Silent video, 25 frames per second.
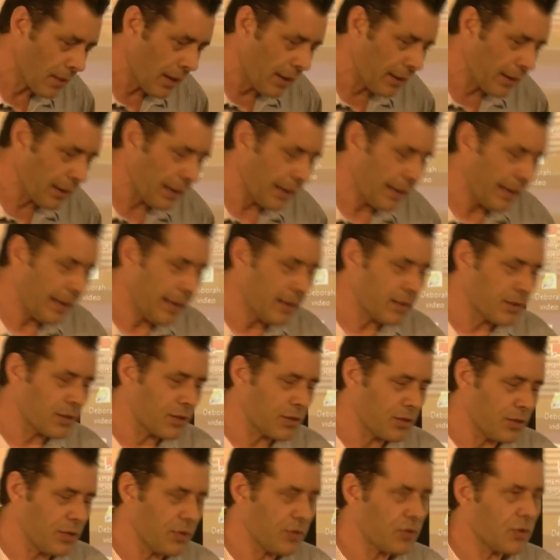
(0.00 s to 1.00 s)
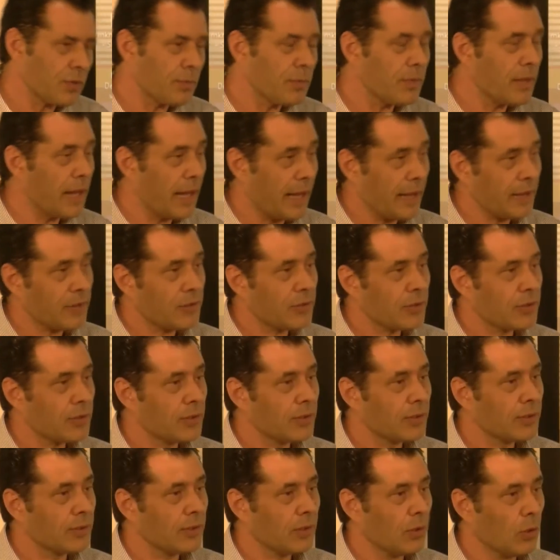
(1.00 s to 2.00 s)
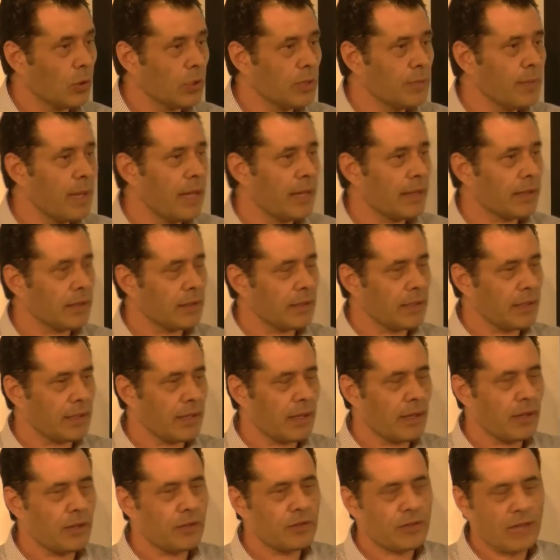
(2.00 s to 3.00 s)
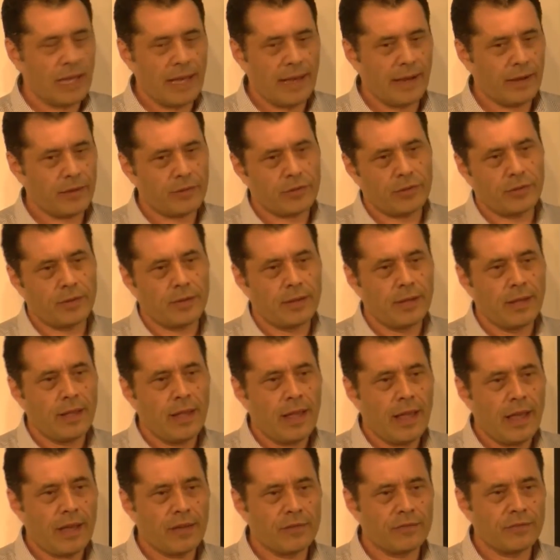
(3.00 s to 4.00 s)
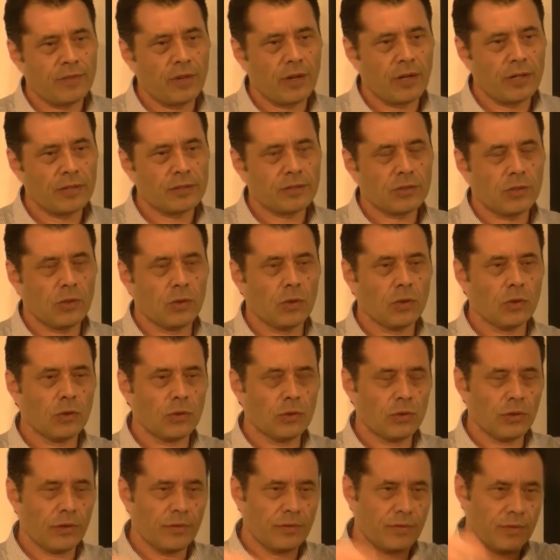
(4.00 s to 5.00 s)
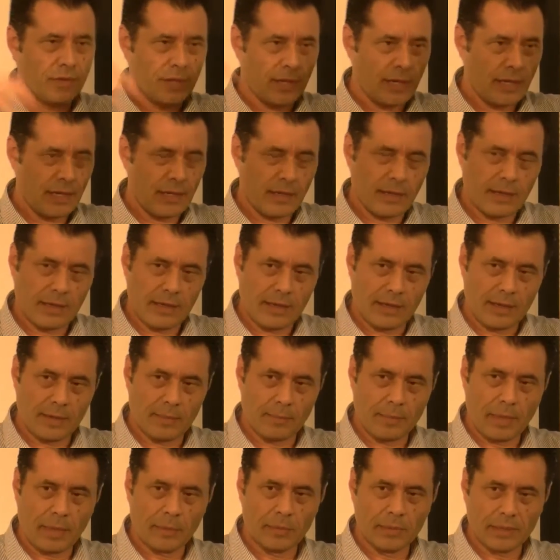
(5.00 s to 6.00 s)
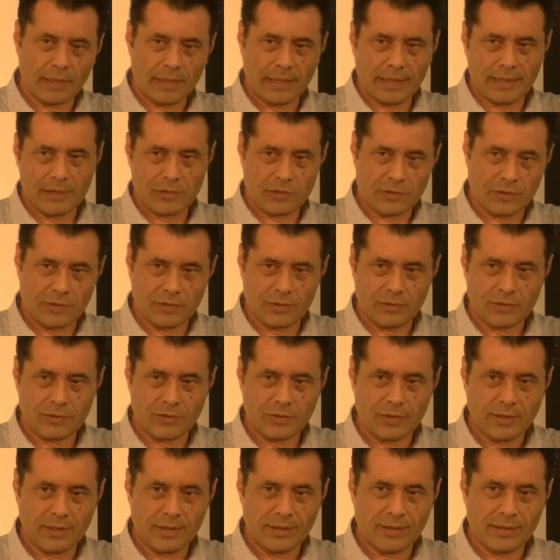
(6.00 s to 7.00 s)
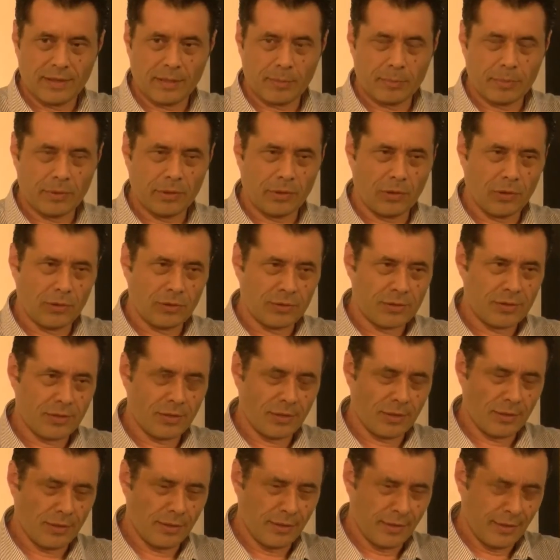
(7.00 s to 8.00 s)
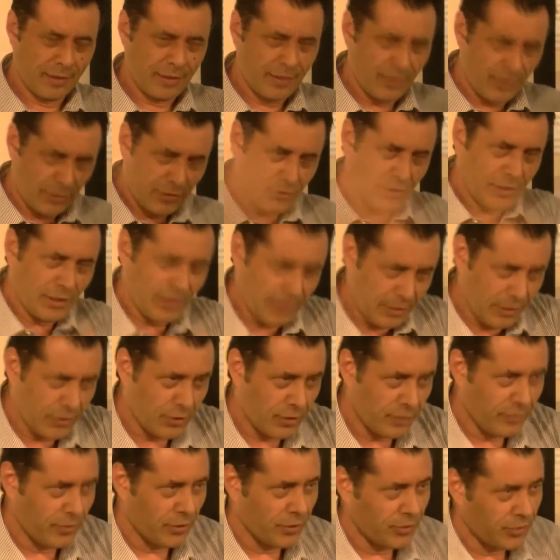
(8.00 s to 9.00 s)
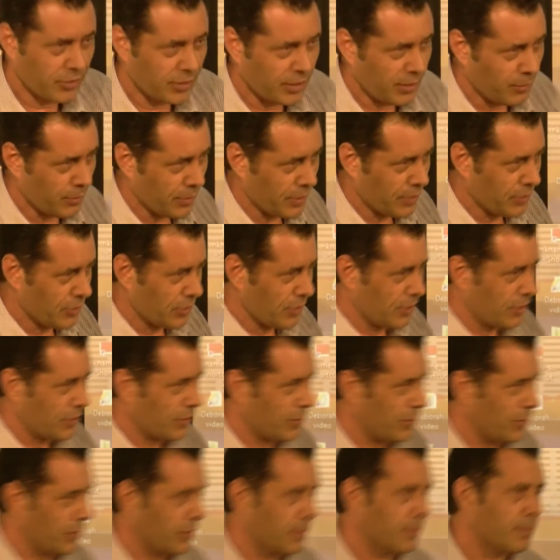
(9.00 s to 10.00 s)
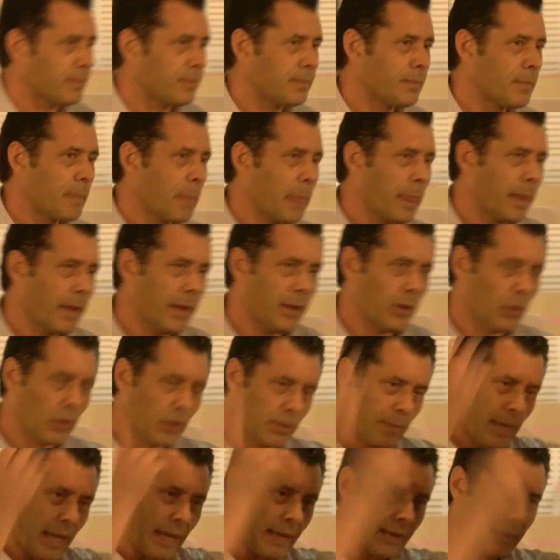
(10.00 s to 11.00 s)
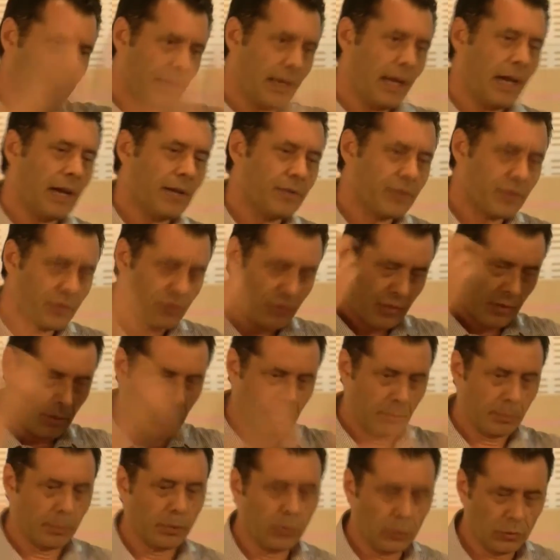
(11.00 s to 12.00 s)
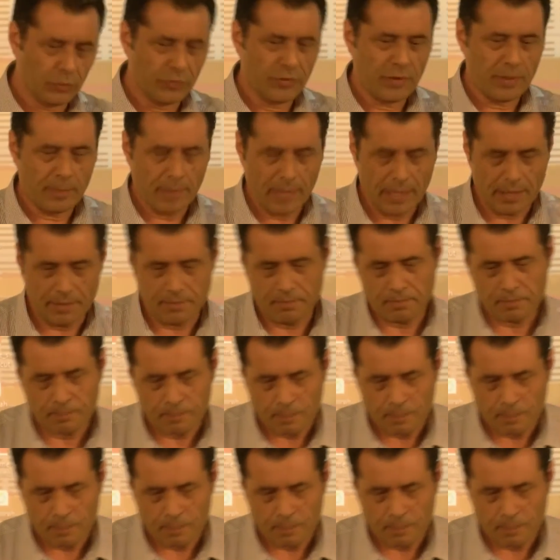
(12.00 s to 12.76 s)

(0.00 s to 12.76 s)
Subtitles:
Okay, it's a system that automatically goes out and finds all of the publications that belong to Sydney University researchers. It automatically harvests them and pulls them in.